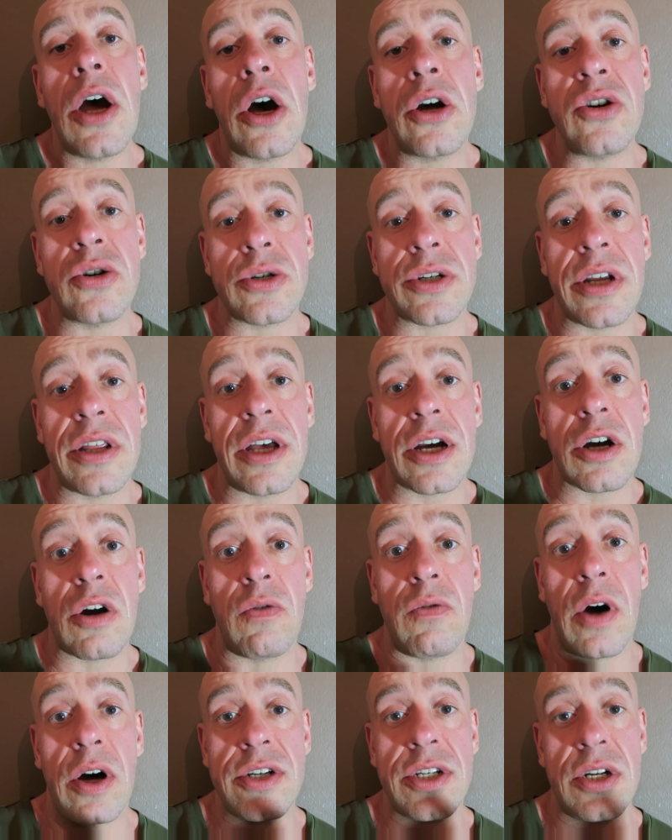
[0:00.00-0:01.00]
and also the
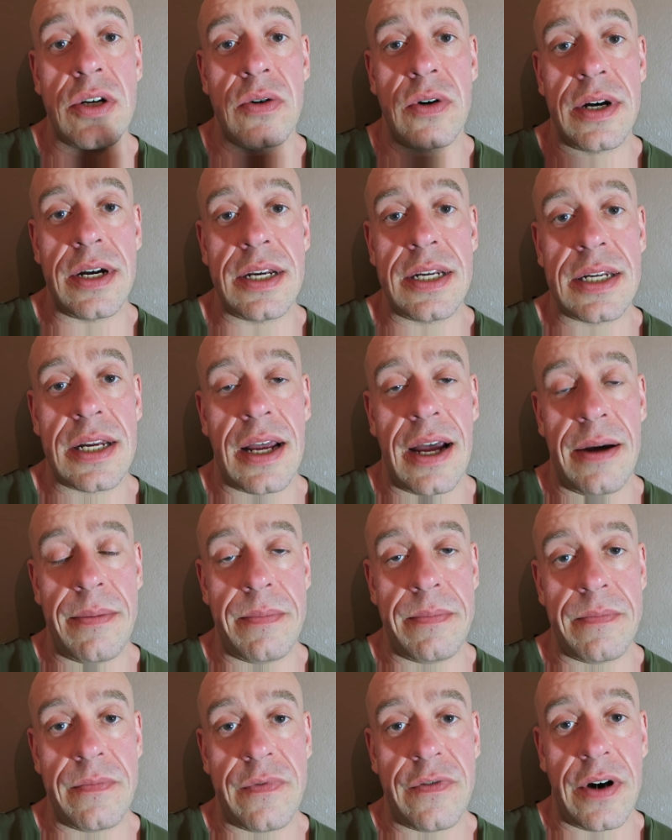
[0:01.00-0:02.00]
carotenoid
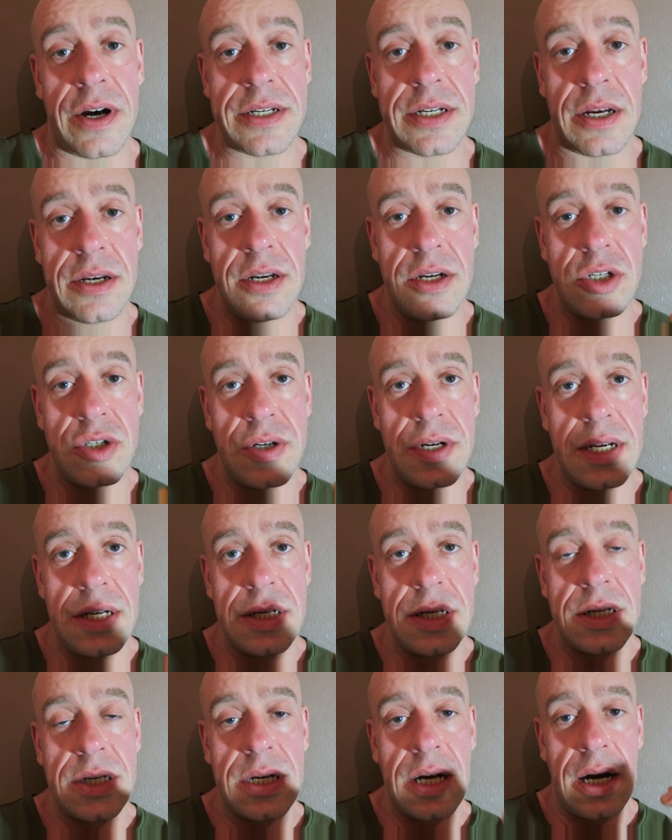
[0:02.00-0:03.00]
um,
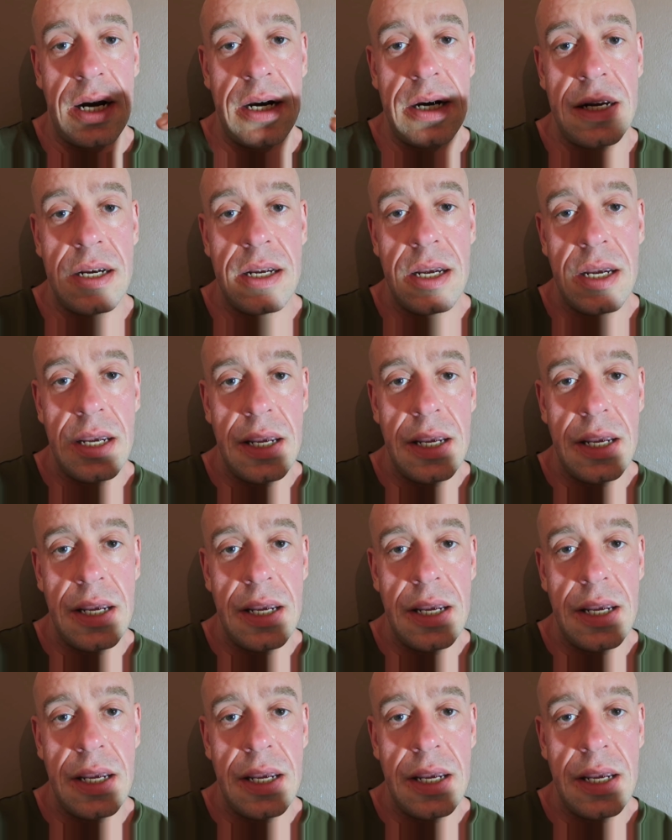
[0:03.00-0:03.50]
phytonutrients. So